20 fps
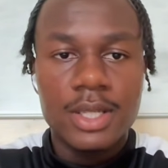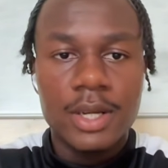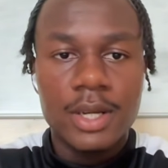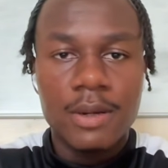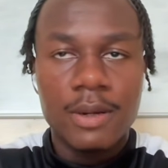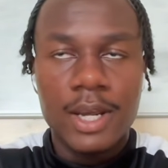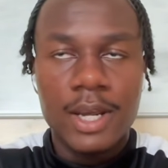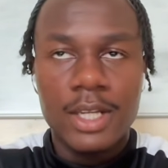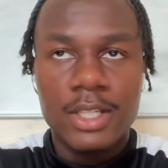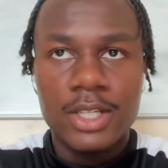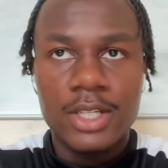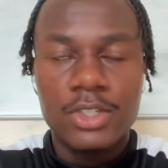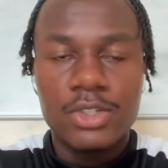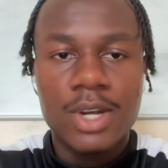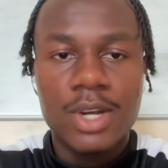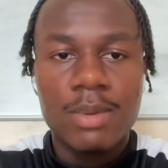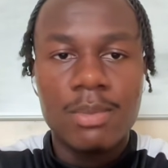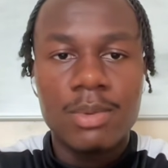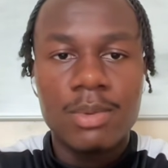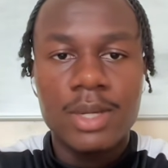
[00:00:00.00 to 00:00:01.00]
I
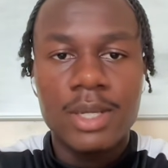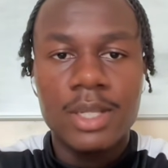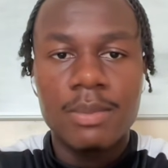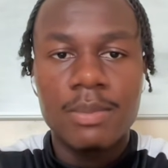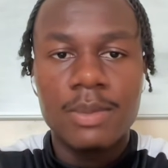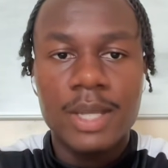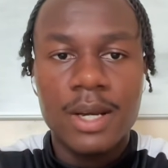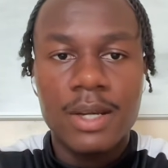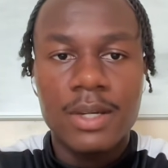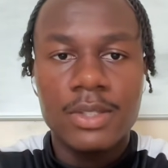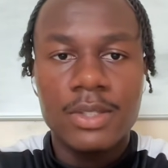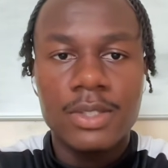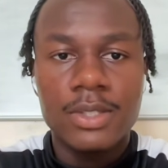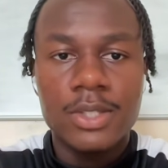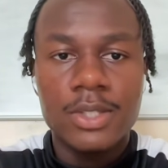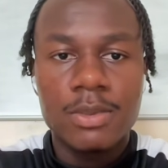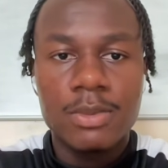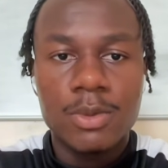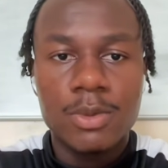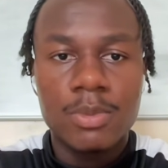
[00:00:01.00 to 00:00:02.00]
try and break them down into
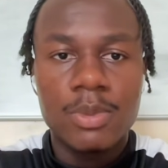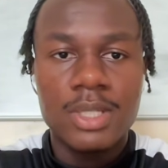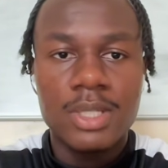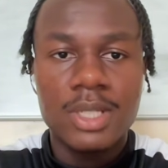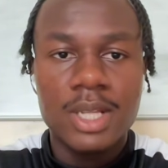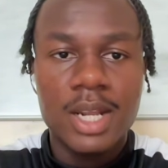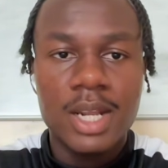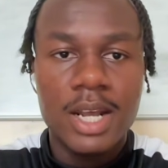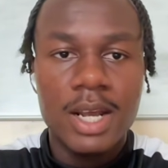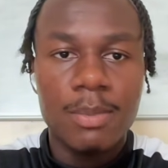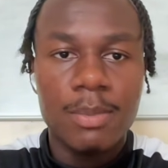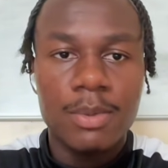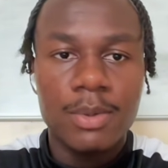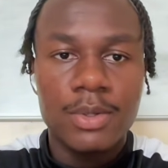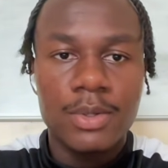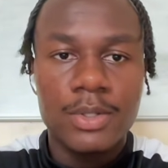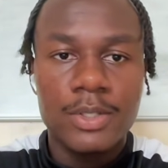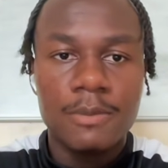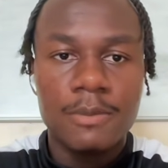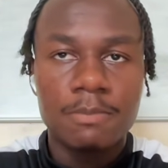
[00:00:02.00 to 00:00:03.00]
small bits like that,
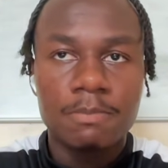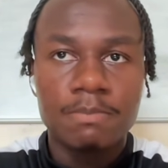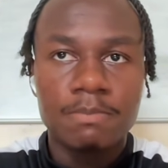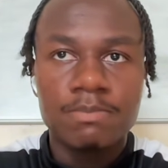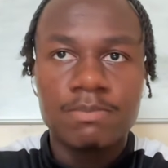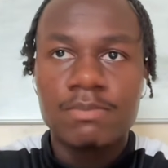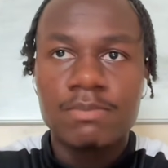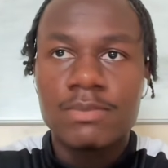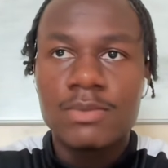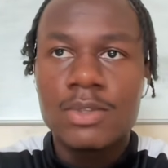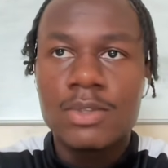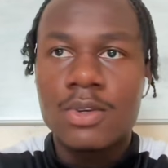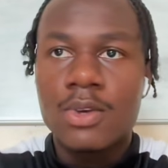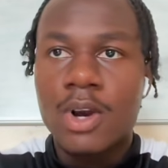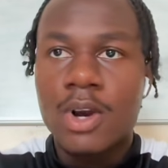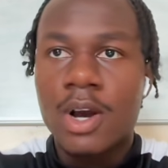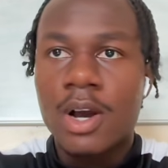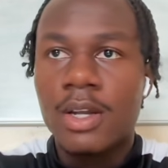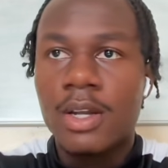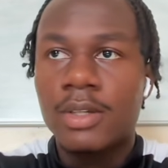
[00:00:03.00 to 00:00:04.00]
because you
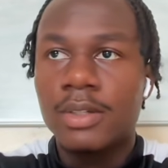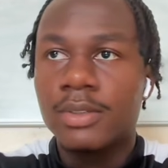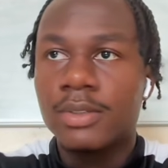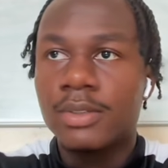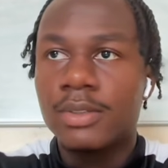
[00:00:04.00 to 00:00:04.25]
can't